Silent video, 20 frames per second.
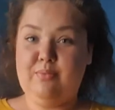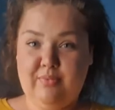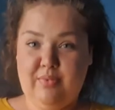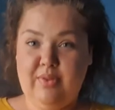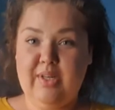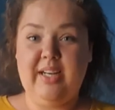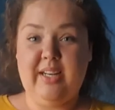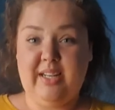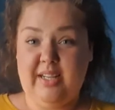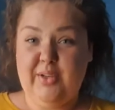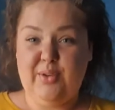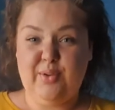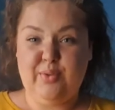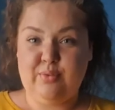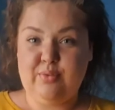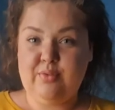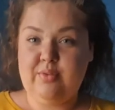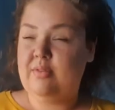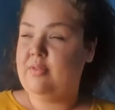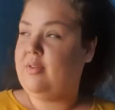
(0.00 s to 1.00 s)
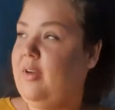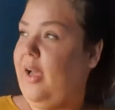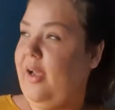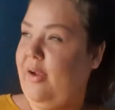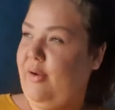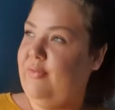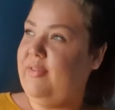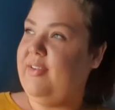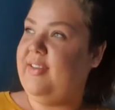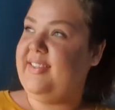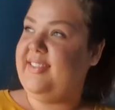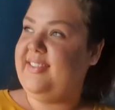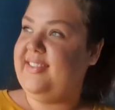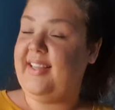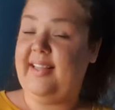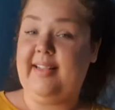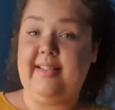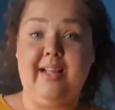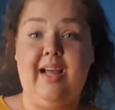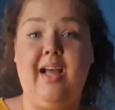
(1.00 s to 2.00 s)
really use. I already
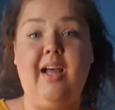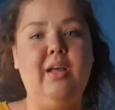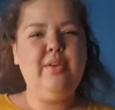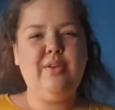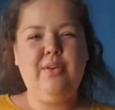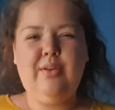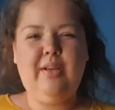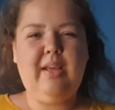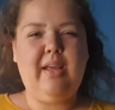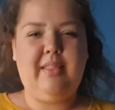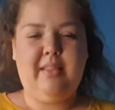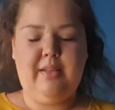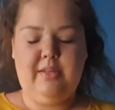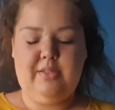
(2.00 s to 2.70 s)
said that, you get the